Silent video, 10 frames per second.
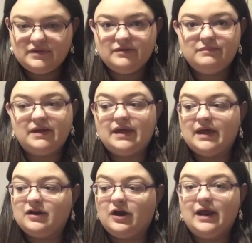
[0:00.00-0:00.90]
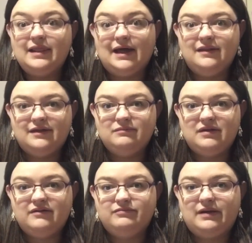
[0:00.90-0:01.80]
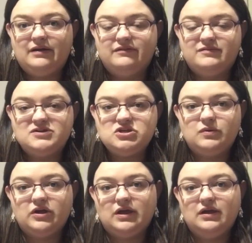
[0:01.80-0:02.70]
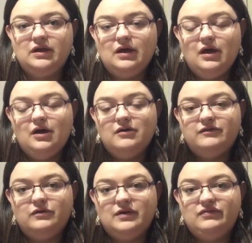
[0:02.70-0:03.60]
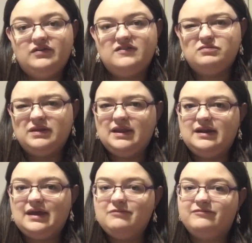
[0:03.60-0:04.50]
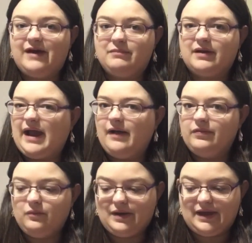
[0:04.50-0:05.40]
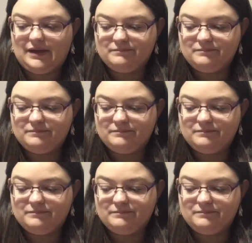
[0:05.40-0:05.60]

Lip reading: But yeah, no, I like them. They've been especially working for if you just really need to get fabric out the way.